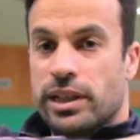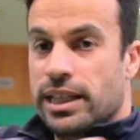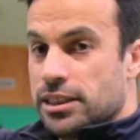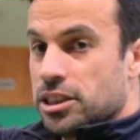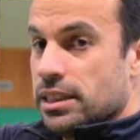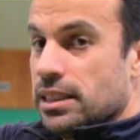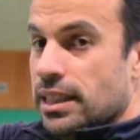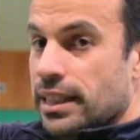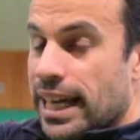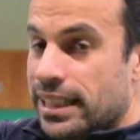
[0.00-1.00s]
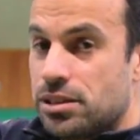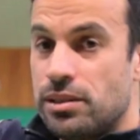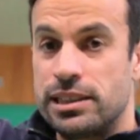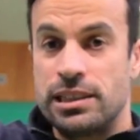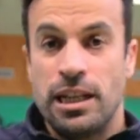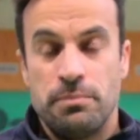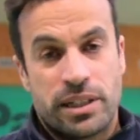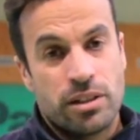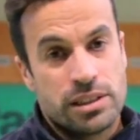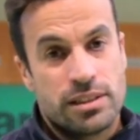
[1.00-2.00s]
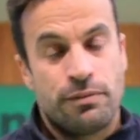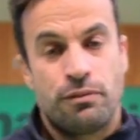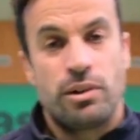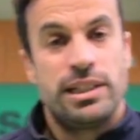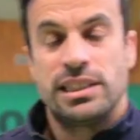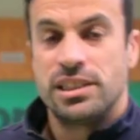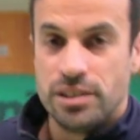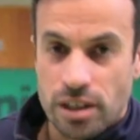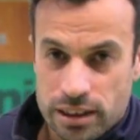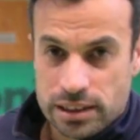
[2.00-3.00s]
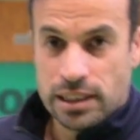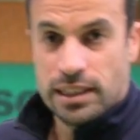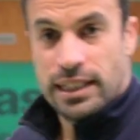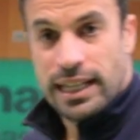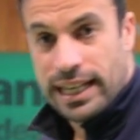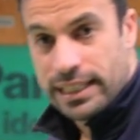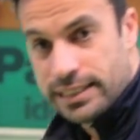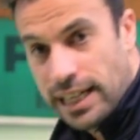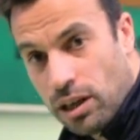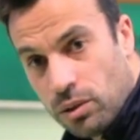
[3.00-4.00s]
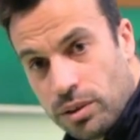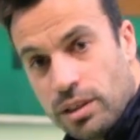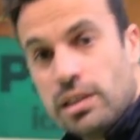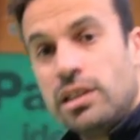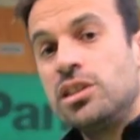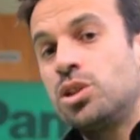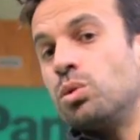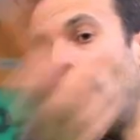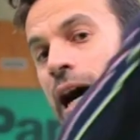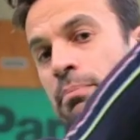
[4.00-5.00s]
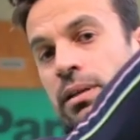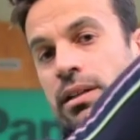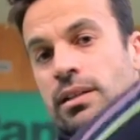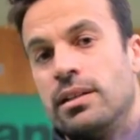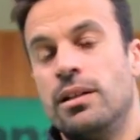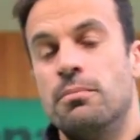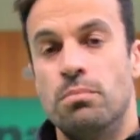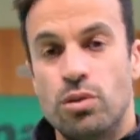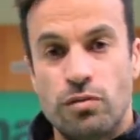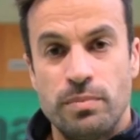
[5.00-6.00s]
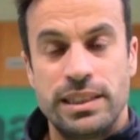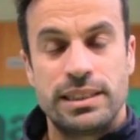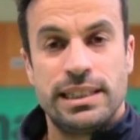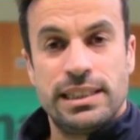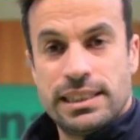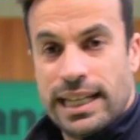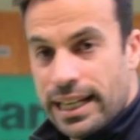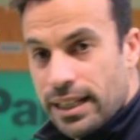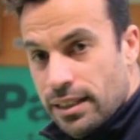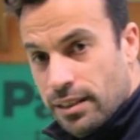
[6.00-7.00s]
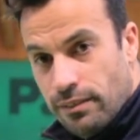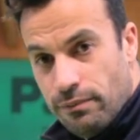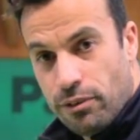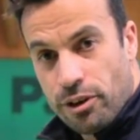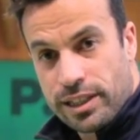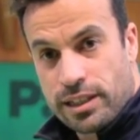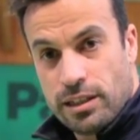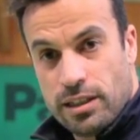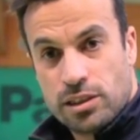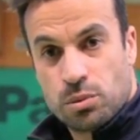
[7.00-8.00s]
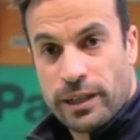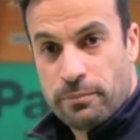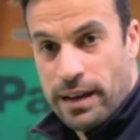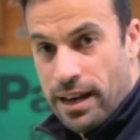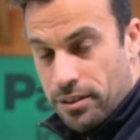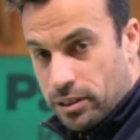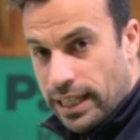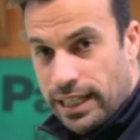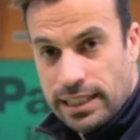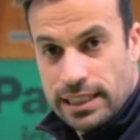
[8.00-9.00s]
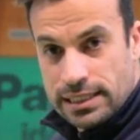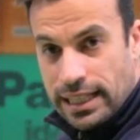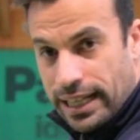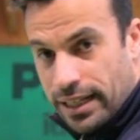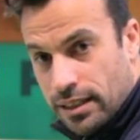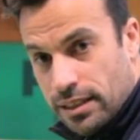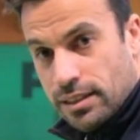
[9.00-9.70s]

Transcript: catch it next to us, because the forehand is not a down to up movement, it's a vertical swing path, okay? It's a,